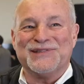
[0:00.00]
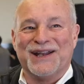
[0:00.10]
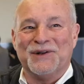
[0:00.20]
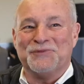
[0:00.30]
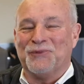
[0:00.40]
on
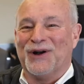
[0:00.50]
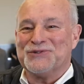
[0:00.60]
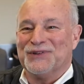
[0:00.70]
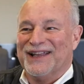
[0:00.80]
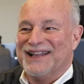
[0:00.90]
it,
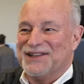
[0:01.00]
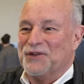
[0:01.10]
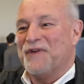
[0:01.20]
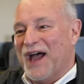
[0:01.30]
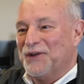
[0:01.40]
unfortunately, the
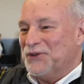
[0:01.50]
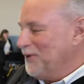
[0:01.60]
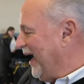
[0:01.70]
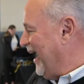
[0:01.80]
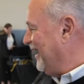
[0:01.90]
value.
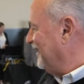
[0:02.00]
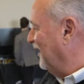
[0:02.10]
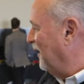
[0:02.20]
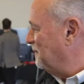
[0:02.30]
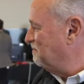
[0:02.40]
And
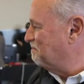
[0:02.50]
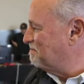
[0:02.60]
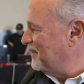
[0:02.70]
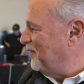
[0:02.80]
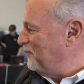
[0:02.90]

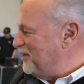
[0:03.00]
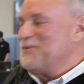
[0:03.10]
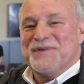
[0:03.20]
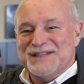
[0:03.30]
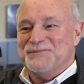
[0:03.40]

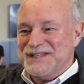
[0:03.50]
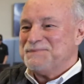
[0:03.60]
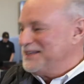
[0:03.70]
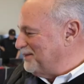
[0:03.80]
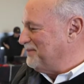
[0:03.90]
we
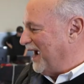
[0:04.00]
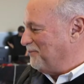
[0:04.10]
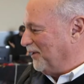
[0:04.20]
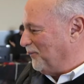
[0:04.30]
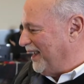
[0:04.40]
spent some time
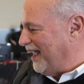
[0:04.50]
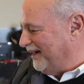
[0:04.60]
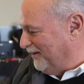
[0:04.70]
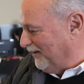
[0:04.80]
with it. We had it here